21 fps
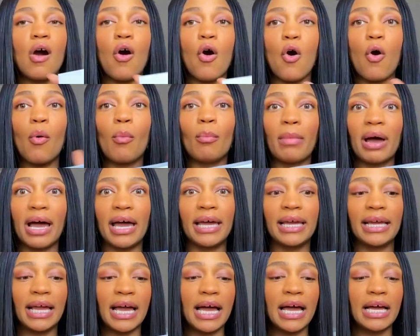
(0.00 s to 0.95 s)
Oh
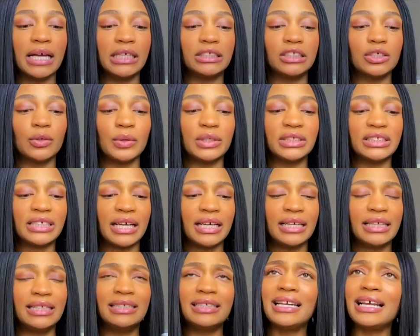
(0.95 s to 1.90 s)
my God, so
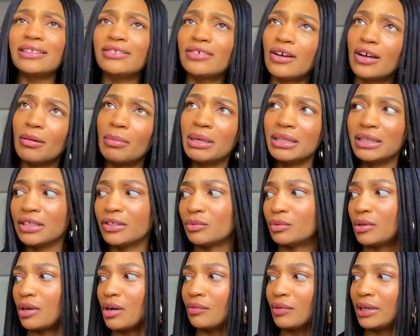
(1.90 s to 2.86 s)
exciting. Did I talk about
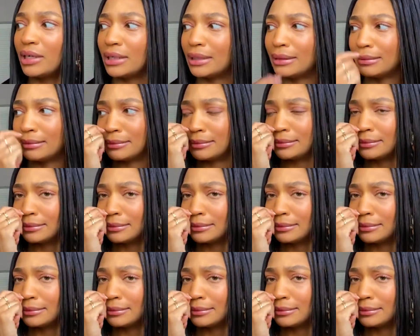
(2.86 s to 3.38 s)
this one already?